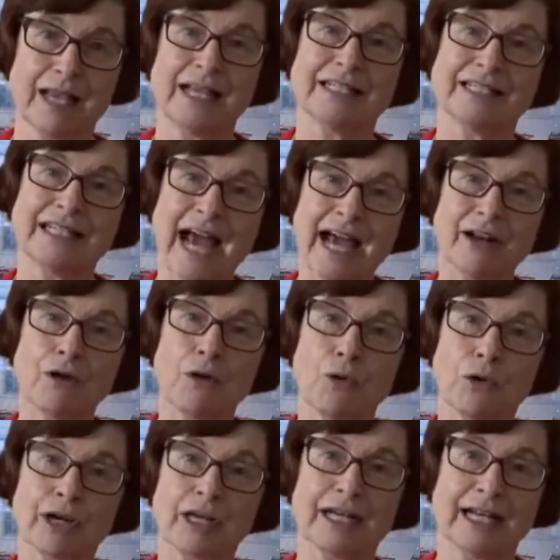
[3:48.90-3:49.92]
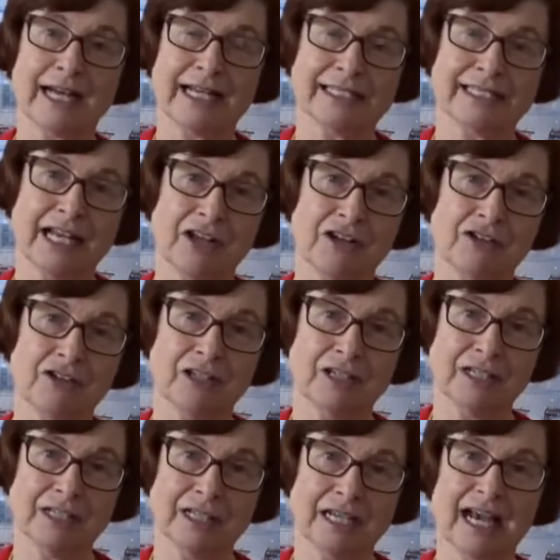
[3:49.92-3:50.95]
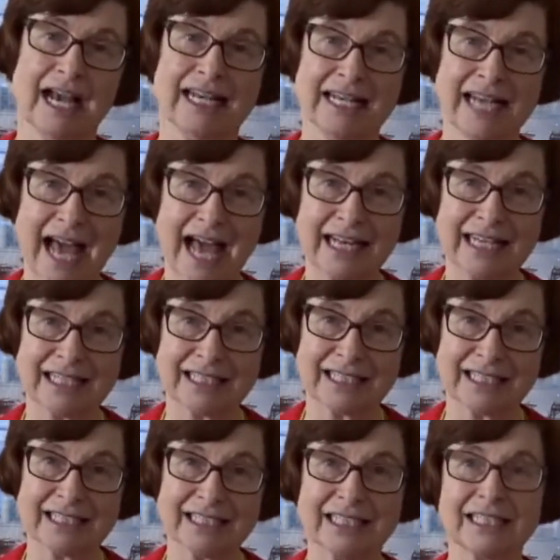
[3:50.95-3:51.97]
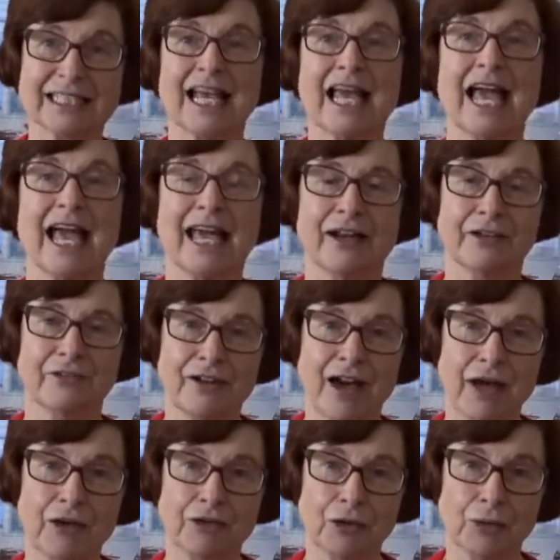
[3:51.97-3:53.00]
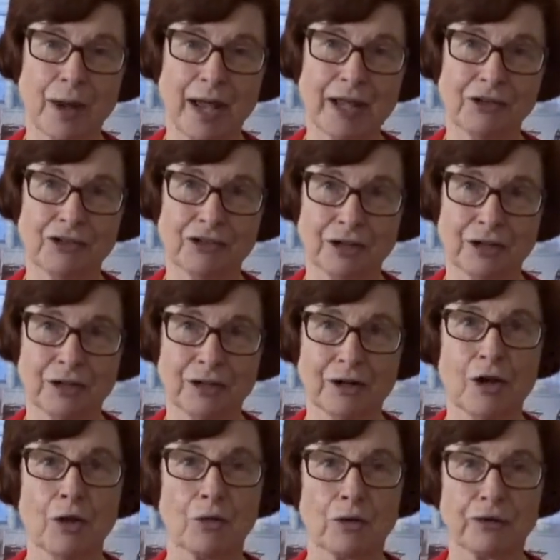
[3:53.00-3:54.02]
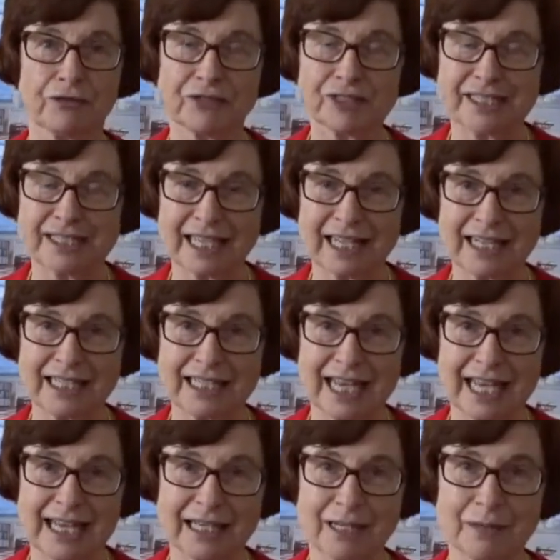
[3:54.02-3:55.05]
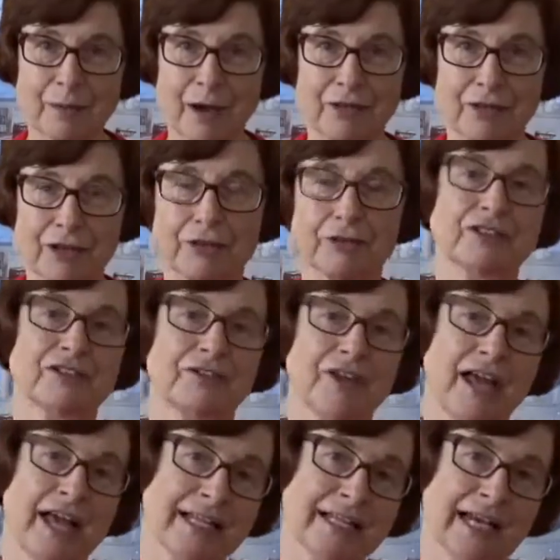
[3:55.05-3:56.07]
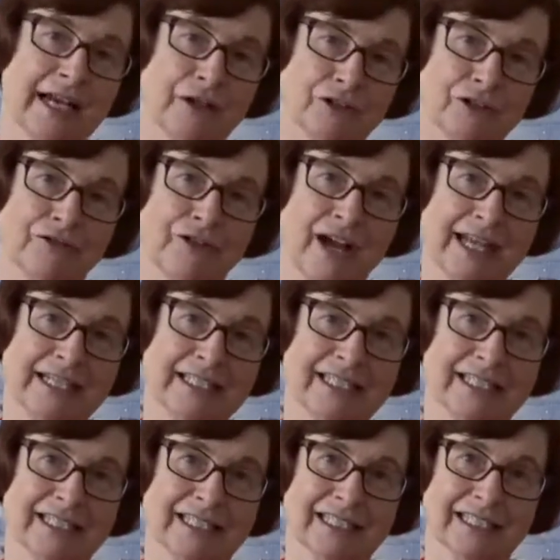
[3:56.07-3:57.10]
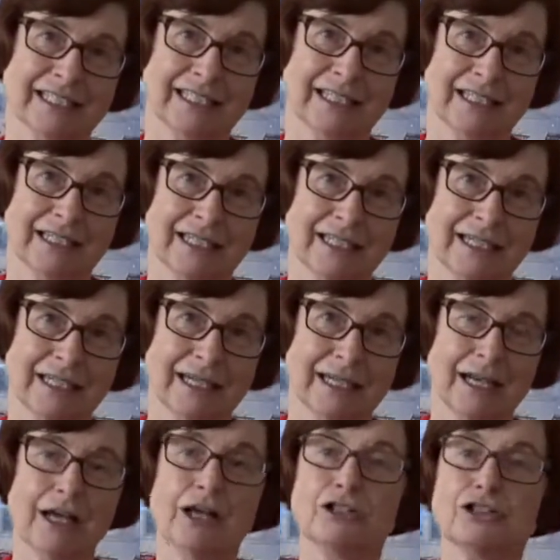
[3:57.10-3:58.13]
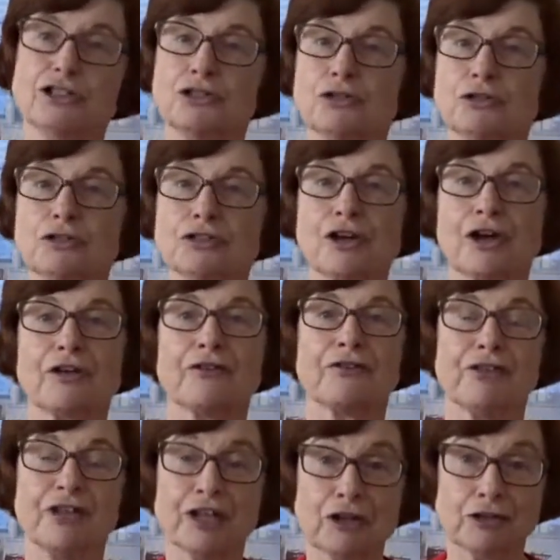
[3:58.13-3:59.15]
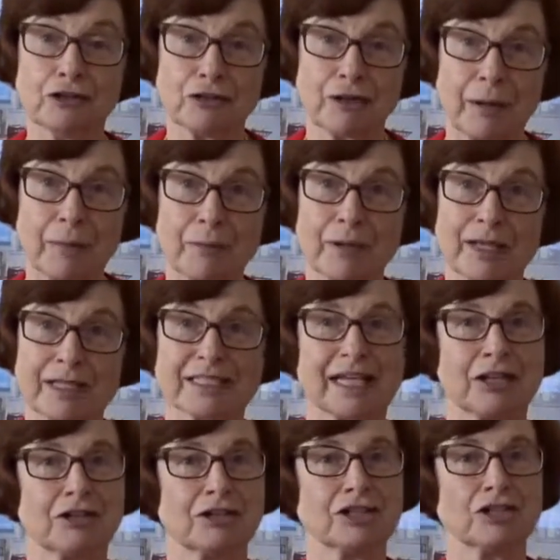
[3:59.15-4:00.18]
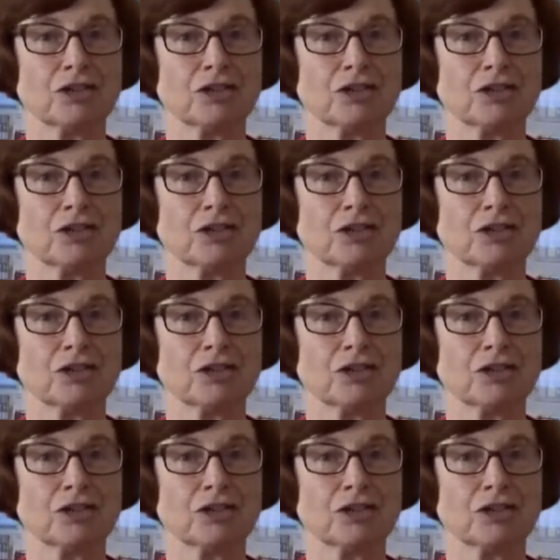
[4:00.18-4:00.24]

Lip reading: Data organization, analysis, and evaluation were facilitated by the use of handheld devices. Students on a field trip, such as